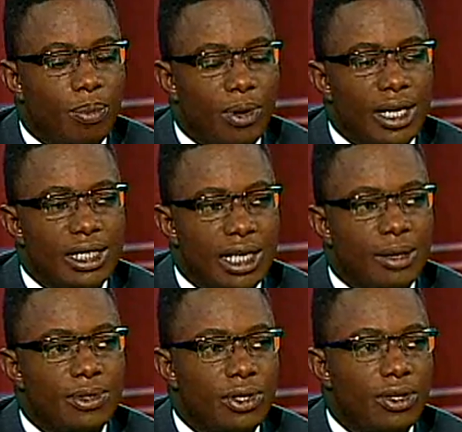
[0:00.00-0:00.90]
price that
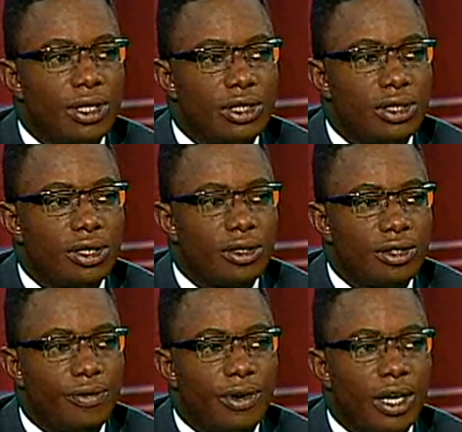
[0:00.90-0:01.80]
I'm starting
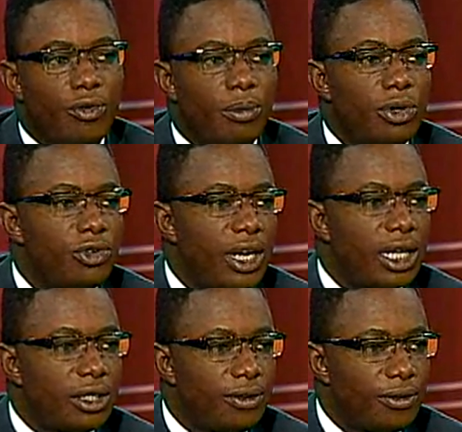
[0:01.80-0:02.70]
to find RIM
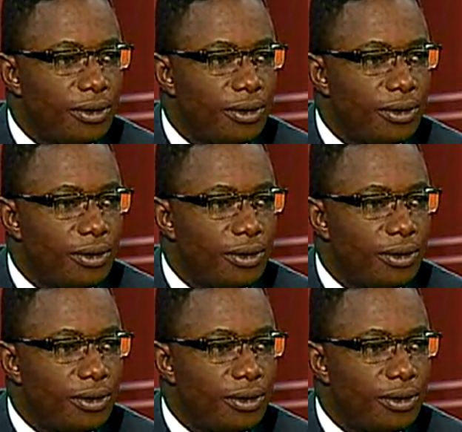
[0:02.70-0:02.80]
attractive.